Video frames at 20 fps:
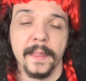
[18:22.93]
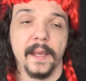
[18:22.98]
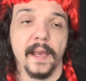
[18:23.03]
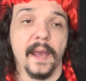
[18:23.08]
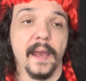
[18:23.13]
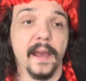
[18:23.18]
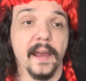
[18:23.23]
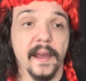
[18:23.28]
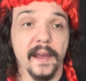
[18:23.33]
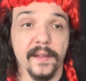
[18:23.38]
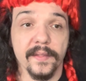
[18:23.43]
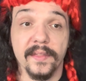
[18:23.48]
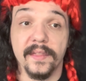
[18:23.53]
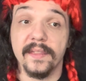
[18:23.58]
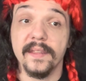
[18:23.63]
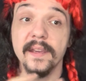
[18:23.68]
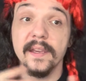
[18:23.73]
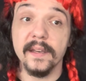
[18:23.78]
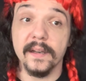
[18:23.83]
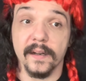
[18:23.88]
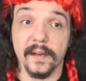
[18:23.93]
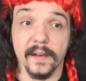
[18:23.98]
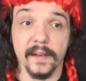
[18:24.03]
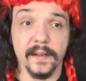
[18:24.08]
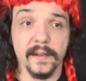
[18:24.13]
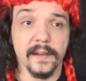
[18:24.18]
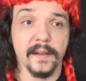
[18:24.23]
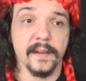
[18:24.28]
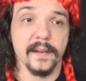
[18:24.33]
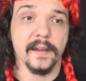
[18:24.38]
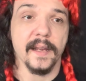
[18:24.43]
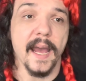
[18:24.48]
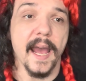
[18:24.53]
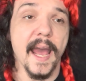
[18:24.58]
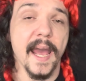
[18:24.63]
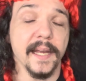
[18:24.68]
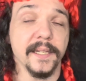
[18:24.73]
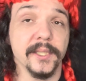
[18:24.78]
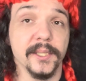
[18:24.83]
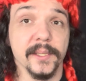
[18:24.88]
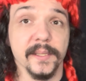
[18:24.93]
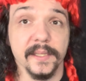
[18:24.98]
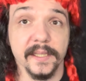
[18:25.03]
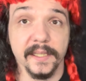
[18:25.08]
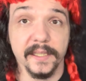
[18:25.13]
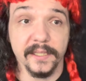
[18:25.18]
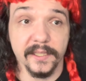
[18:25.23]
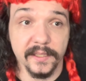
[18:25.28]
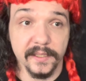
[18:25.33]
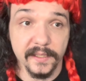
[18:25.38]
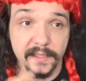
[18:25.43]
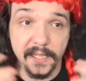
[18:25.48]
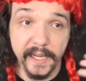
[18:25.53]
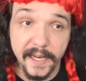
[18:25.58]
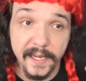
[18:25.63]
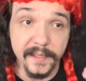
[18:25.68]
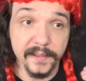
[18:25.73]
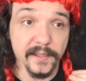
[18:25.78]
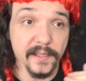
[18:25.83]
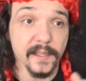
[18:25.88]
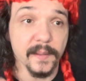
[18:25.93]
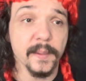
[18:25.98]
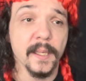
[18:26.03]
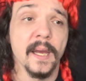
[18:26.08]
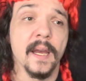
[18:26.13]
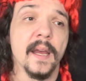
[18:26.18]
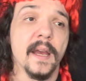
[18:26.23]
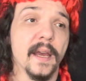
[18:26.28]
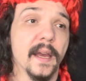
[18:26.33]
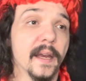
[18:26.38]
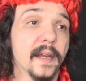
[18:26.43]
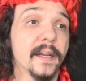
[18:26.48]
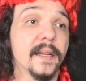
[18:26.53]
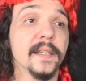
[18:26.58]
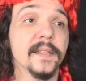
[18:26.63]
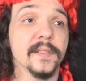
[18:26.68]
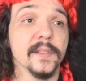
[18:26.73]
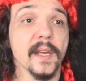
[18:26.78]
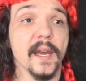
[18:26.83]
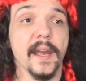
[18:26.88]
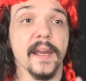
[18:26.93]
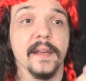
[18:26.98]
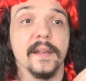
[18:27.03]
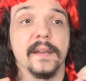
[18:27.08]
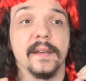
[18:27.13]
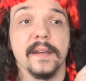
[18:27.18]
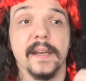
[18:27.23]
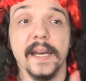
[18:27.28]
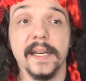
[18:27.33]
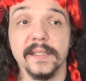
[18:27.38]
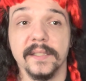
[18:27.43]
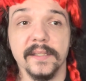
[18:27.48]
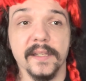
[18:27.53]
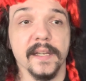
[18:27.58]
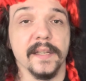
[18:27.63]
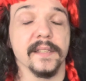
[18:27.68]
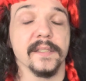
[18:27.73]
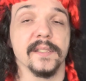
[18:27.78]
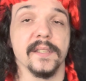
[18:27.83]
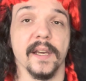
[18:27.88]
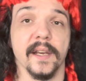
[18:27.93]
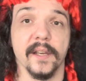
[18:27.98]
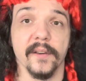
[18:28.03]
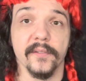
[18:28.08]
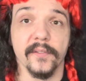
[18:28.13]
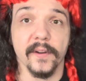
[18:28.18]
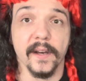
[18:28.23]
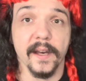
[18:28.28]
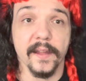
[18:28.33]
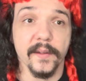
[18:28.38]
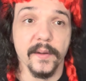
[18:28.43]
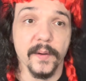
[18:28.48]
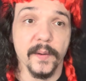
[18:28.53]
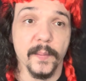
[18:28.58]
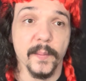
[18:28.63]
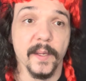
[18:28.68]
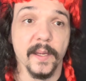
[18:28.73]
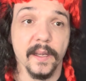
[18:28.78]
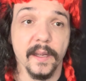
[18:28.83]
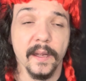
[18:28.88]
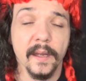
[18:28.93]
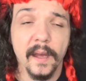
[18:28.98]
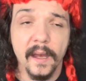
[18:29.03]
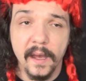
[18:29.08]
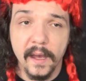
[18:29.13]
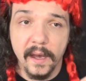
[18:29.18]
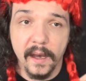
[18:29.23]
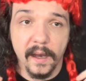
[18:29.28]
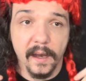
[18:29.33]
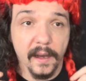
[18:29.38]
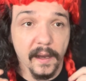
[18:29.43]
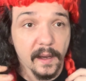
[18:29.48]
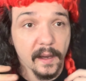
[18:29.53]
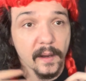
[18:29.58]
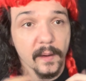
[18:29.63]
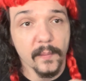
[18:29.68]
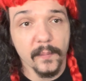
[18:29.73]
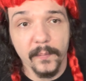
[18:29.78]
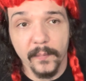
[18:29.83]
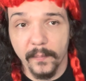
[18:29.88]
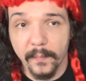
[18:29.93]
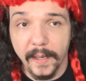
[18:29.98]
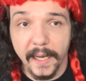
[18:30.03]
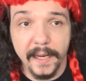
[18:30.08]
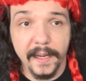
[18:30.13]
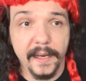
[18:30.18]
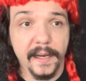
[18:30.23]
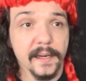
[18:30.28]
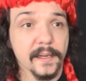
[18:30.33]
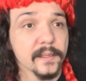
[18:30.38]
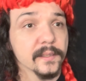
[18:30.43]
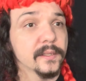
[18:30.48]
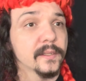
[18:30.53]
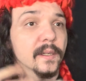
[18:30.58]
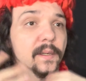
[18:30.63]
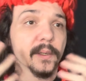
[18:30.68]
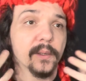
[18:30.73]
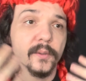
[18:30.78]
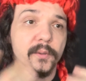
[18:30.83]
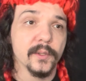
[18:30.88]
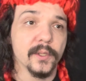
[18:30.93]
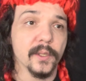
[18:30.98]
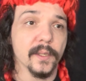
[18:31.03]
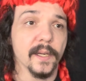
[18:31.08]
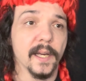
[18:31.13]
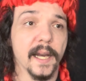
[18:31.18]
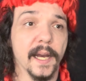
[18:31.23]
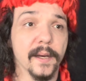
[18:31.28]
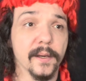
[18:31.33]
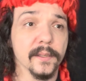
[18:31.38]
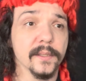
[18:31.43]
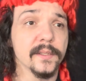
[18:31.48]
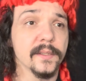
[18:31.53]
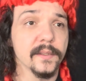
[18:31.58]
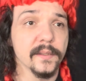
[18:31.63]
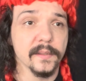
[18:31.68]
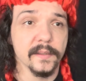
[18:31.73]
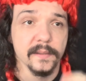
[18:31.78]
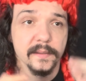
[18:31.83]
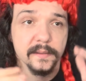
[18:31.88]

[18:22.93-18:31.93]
And Theon actually stands up, and he's like, Ned's like a second father to me. My house owes your house.